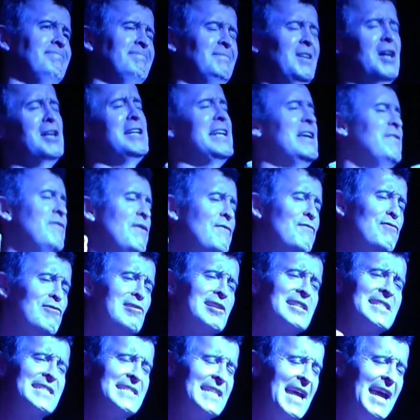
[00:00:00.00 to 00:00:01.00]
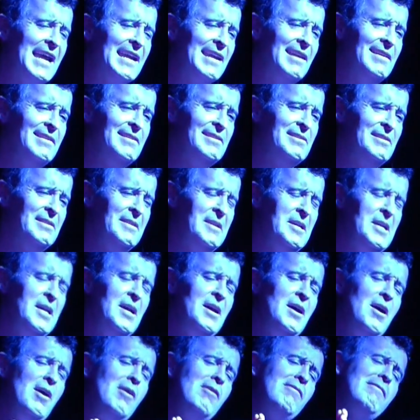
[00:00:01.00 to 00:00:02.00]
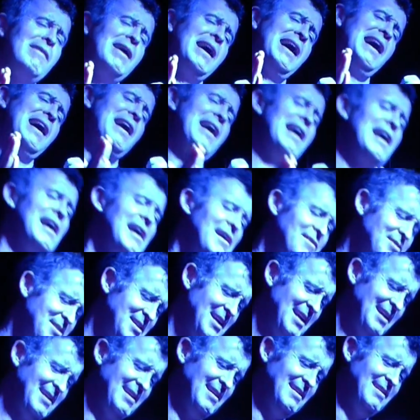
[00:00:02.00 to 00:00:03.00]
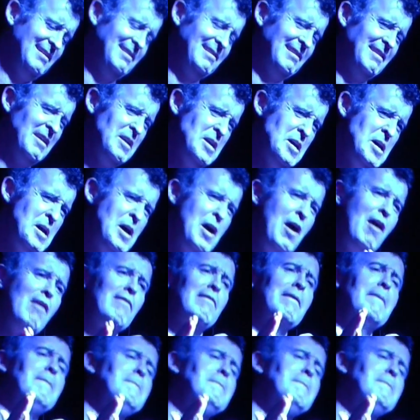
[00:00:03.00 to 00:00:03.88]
Not even for a second, or a half second, or a